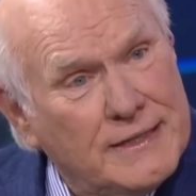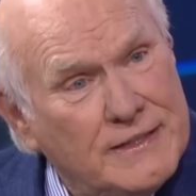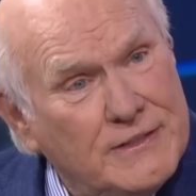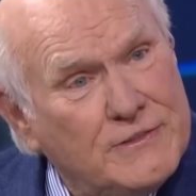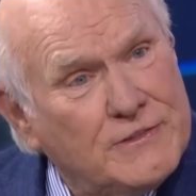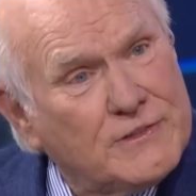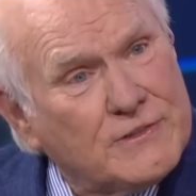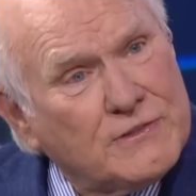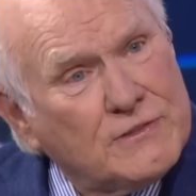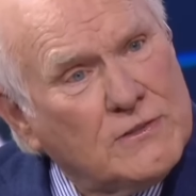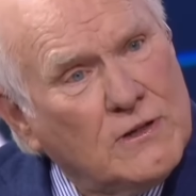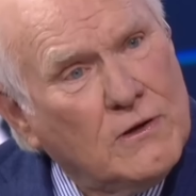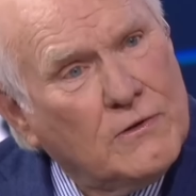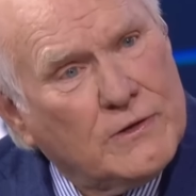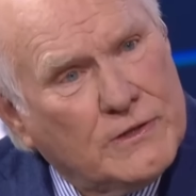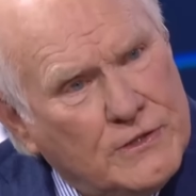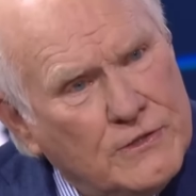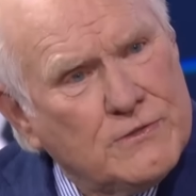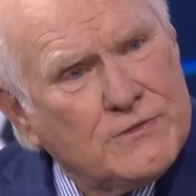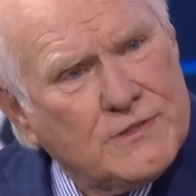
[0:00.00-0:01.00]
You just know,
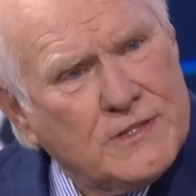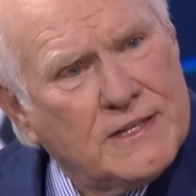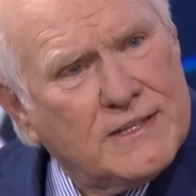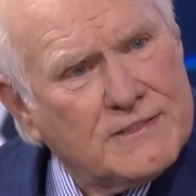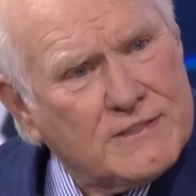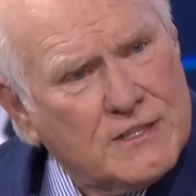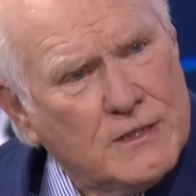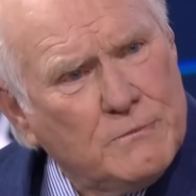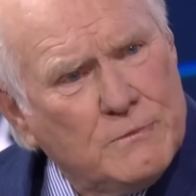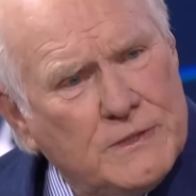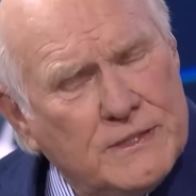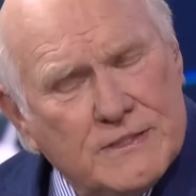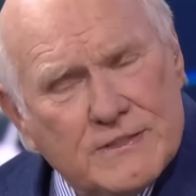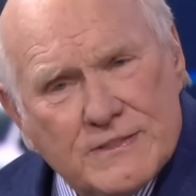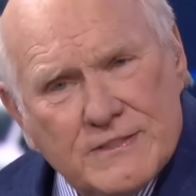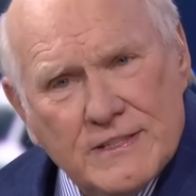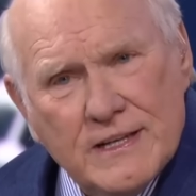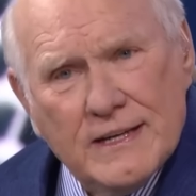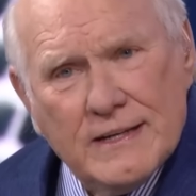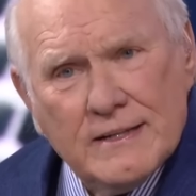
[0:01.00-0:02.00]
you said it. Someone here
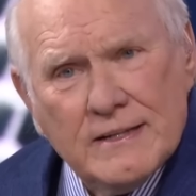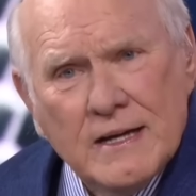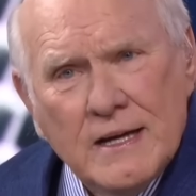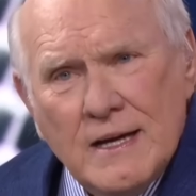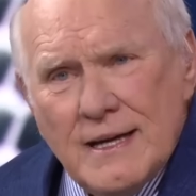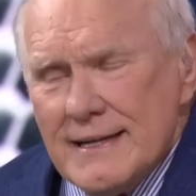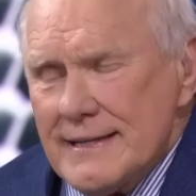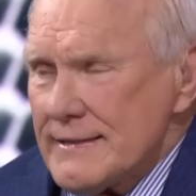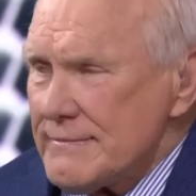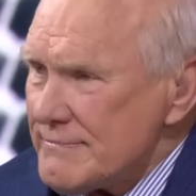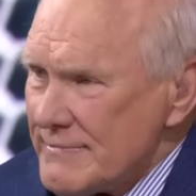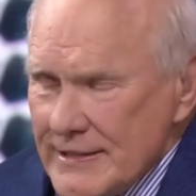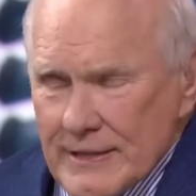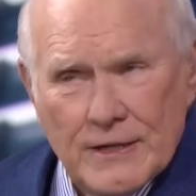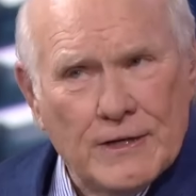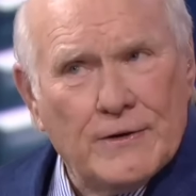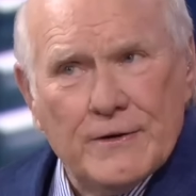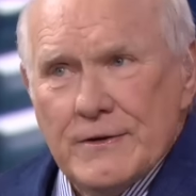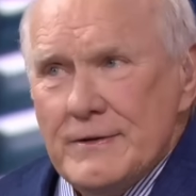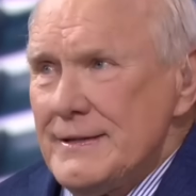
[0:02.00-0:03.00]
said, you
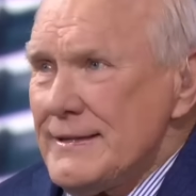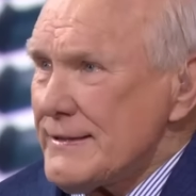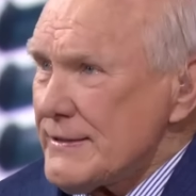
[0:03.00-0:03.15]
know,